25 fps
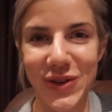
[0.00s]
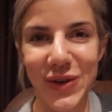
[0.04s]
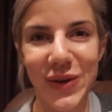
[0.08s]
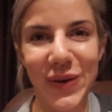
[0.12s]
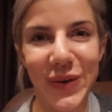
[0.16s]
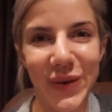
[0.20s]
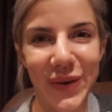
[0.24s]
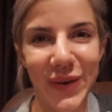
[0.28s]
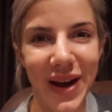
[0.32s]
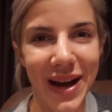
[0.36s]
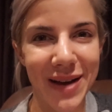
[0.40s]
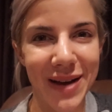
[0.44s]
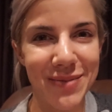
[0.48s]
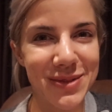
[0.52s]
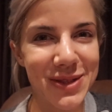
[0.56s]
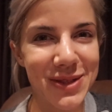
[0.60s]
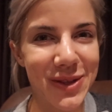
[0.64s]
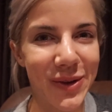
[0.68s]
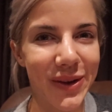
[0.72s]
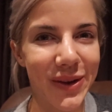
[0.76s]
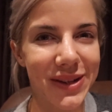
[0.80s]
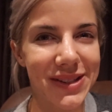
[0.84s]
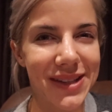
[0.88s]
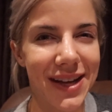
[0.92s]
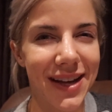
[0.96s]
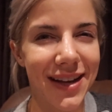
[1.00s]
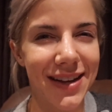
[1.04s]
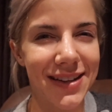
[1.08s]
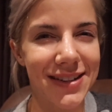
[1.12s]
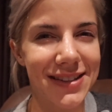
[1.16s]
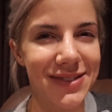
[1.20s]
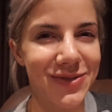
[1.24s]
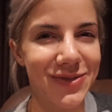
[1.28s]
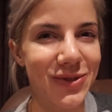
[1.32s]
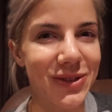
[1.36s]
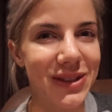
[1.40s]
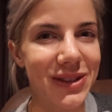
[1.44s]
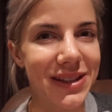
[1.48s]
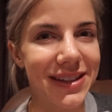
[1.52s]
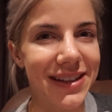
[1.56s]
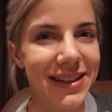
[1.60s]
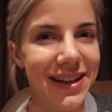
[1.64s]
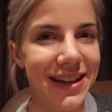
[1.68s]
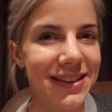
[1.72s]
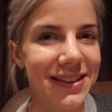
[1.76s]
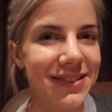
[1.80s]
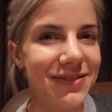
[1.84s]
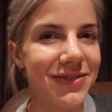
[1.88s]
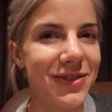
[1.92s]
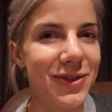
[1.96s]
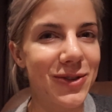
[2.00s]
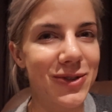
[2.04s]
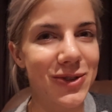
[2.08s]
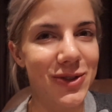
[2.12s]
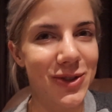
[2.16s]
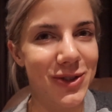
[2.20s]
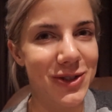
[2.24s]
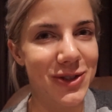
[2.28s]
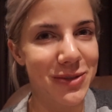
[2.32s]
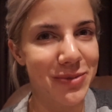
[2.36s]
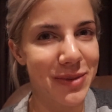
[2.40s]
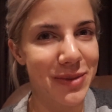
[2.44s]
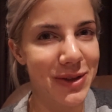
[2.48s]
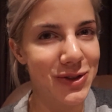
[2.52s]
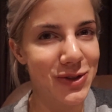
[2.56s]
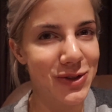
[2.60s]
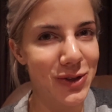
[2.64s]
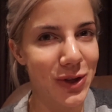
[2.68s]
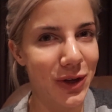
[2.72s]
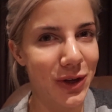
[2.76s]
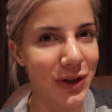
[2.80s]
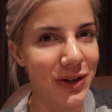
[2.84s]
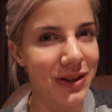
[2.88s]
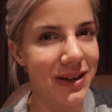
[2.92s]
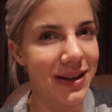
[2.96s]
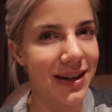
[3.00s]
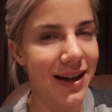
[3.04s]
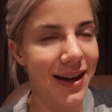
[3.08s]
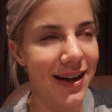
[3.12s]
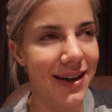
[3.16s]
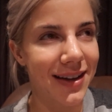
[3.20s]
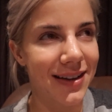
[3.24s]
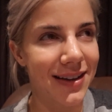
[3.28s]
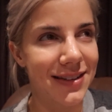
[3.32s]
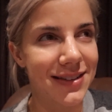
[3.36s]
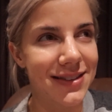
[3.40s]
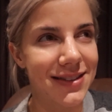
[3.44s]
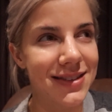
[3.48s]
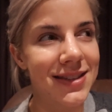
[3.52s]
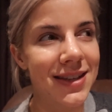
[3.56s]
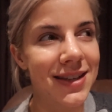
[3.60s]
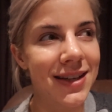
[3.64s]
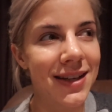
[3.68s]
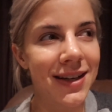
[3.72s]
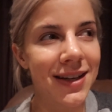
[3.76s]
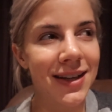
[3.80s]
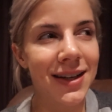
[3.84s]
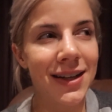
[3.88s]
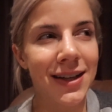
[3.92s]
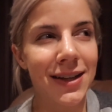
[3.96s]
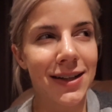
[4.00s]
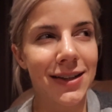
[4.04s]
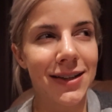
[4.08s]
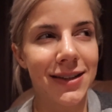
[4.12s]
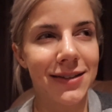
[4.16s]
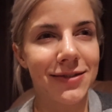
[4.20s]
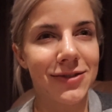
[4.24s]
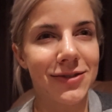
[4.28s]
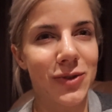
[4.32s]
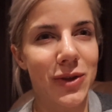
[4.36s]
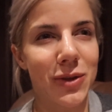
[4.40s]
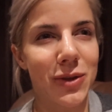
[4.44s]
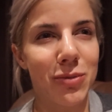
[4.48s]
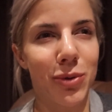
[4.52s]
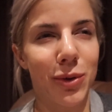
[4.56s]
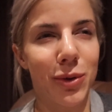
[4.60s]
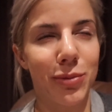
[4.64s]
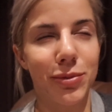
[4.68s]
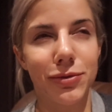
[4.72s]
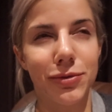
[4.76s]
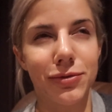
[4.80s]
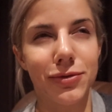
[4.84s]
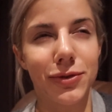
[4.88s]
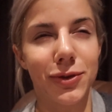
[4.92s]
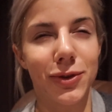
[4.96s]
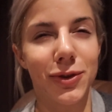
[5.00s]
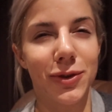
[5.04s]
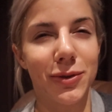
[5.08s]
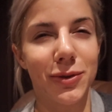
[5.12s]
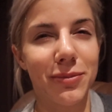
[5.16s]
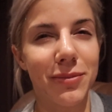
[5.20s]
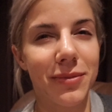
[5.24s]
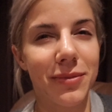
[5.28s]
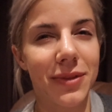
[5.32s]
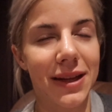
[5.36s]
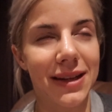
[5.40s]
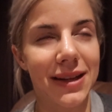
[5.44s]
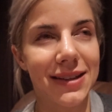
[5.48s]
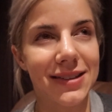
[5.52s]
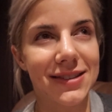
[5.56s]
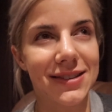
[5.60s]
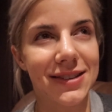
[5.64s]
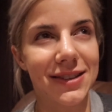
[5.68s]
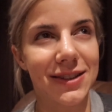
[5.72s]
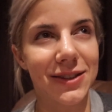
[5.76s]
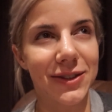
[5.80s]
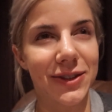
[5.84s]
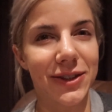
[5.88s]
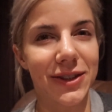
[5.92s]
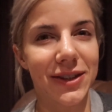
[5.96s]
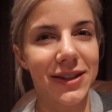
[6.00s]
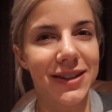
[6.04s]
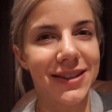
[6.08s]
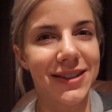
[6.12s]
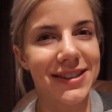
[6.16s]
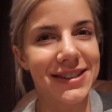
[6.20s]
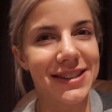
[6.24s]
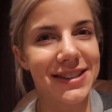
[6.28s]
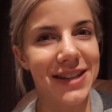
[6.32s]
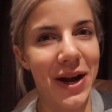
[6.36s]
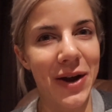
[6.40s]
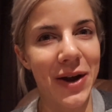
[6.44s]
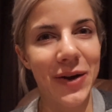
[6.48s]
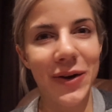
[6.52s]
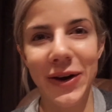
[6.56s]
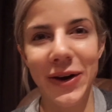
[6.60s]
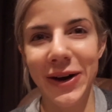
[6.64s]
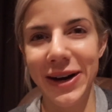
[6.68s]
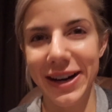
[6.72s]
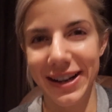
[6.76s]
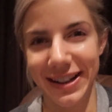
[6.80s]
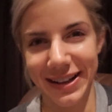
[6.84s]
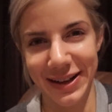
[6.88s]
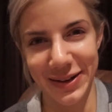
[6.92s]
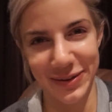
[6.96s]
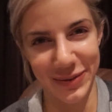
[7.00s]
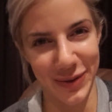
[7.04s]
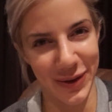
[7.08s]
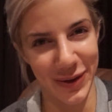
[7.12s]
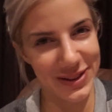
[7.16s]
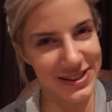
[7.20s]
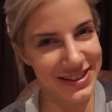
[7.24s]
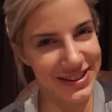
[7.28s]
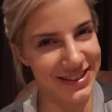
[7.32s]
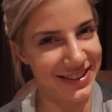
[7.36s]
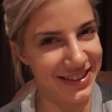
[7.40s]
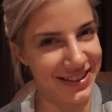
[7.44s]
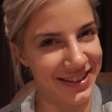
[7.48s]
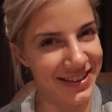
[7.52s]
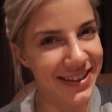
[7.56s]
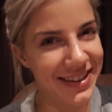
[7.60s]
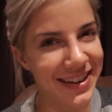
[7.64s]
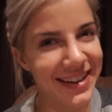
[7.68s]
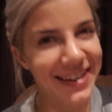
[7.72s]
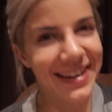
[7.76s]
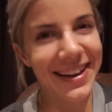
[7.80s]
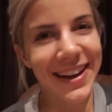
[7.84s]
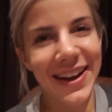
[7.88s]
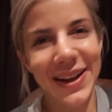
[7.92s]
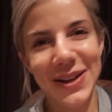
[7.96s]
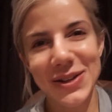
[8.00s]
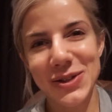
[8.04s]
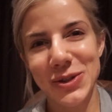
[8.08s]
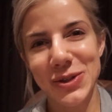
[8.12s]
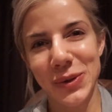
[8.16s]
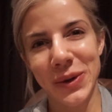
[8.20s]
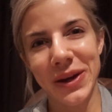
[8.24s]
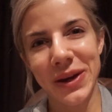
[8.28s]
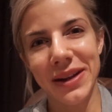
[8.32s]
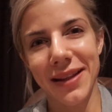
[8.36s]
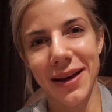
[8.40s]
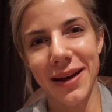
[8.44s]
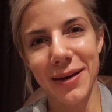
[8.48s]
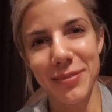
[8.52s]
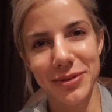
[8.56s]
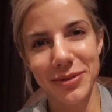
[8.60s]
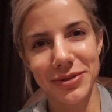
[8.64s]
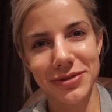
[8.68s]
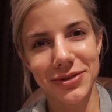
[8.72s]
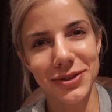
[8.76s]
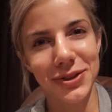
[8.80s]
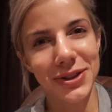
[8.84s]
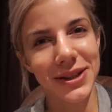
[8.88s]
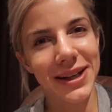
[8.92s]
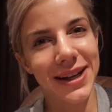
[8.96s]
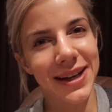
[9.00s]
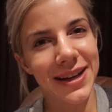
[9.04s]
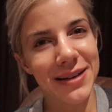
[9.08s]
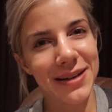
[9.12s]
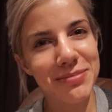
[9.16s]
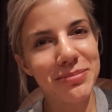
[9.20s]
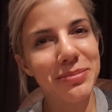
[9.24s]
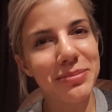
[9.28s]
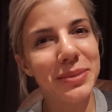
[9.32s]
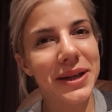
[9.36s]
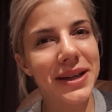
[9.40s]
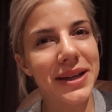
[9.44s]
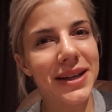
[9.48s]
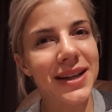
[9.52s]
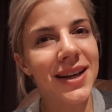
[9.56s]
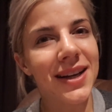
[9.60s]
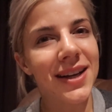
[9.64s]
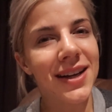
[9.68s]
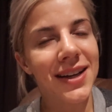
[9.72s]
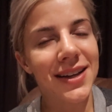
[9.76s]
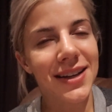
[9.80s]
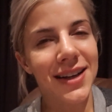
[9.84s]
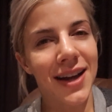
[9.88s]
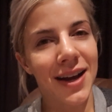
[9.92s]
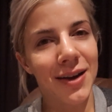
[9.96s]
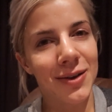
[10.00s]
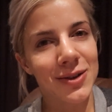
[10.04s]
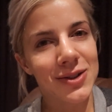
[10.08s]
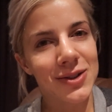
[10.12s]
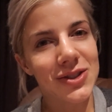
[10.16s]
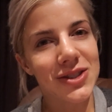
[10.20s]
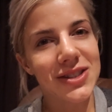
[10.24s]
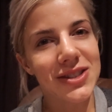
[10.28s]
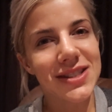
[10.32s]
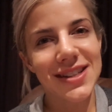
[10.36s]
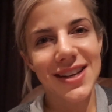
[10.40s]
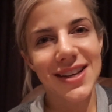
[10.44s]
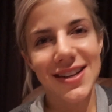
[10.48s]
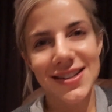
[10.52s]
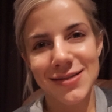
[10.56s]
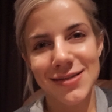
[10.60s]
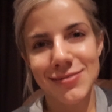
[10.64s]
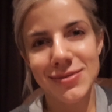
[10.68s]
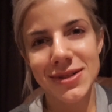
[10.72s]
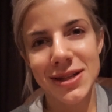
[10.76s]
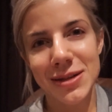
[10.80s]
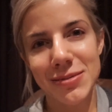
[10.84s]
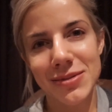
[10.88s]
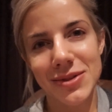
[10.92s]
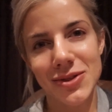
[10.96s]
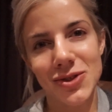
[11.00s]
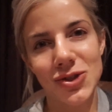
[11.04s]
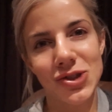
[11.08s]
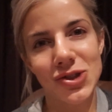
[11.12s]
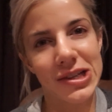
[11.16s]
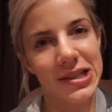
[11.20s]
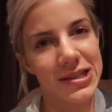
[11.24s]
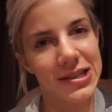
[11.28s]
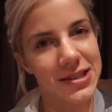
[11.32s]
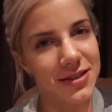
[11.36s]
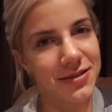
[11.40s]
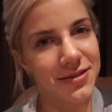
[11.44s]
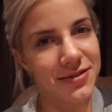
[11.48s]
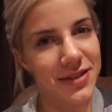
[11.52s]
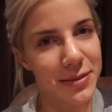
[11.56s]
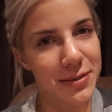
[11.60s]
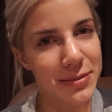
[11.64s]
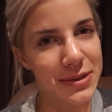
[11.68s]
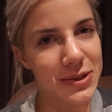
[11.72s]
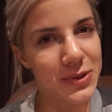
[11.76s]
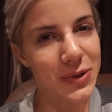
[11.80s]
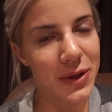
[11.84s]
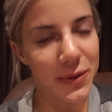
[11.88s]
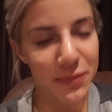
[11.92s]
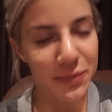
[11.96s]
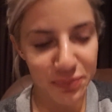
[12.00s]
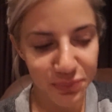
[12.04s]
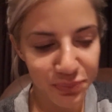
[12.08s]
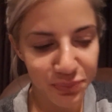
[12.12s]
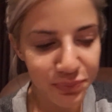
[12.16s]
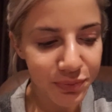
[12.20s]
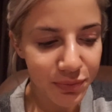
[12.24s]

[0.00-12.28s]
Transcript: cool. I'm so excited. It's really, it feels good to be strong and lift with proper form, thanks to Luke, because I really wasn't doing that beforehand. But yeah, it was good to get some tips and tricks off him as well.